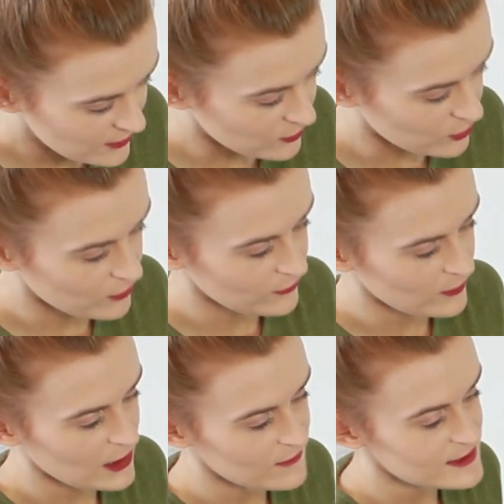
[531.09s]
4,
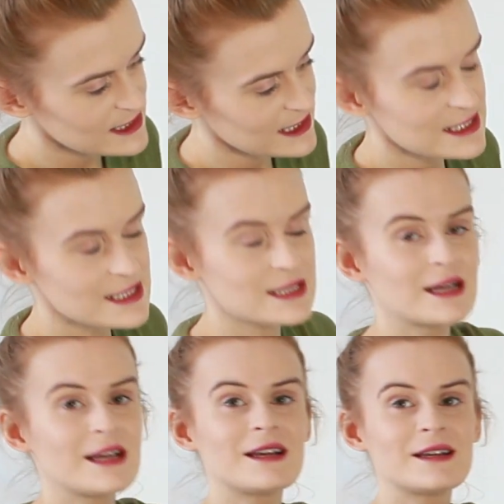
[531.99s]
5,
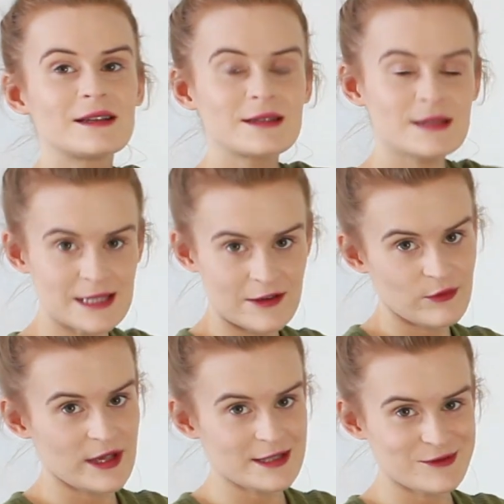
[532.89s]
6,
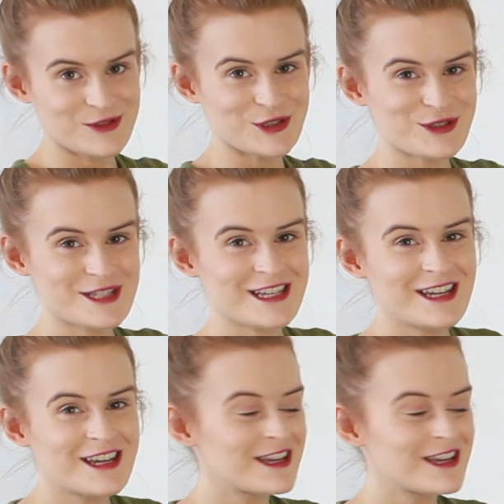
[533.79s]
7 pairs of shoes,